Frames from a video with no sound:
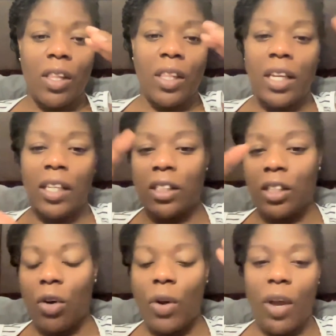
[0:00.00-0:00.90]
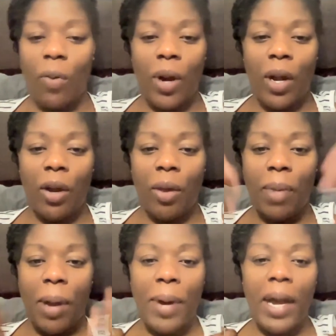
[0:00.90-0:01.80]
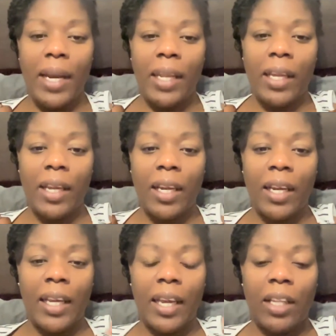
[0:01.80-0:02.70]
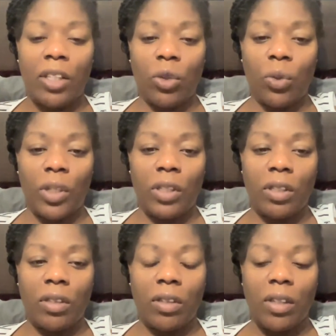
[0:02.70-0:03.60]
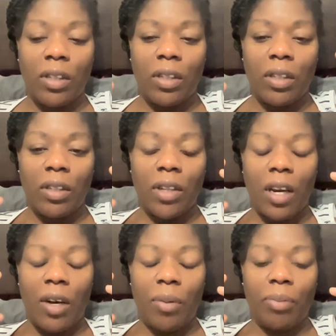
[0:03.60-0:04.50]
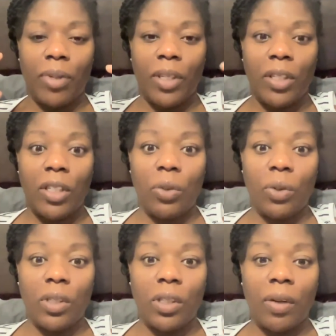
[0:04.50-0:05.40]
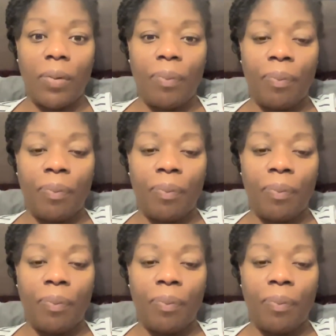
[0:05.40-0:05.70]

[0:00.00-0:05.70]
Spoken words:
things to go haywire in my body, and I can't do it continuously.